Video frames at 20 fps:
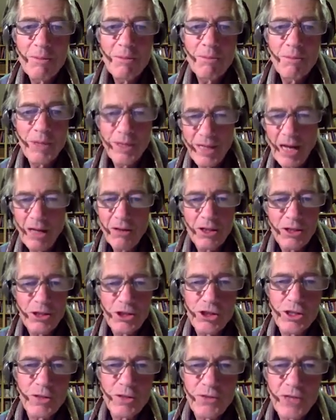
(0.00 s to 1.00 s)
But now let's
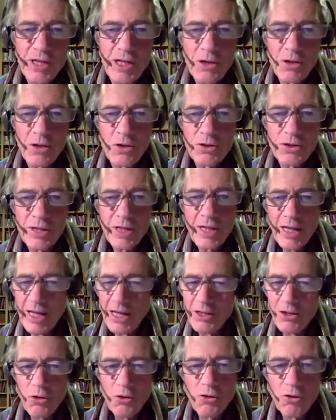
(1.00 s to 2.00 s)
shift gears
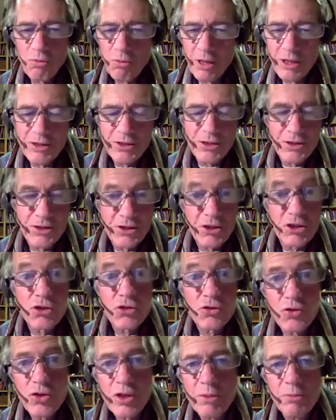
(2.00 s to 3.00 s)
and go to a place that's
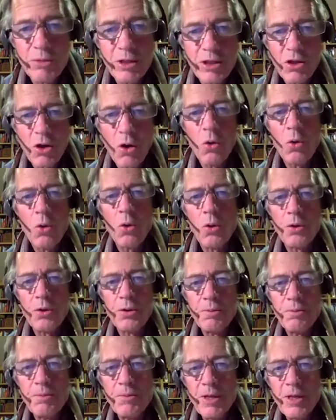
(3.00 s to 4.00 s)
extremely cold.
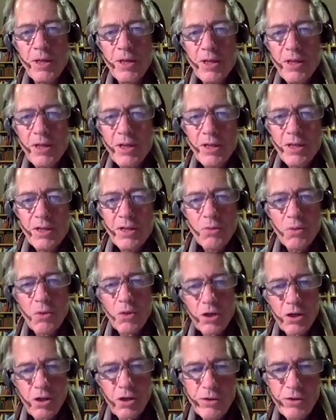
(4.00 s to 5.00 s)
We're
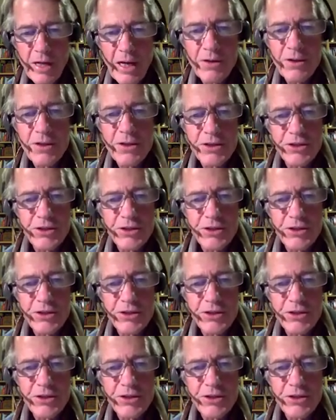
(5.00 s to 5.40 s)
going to go down to the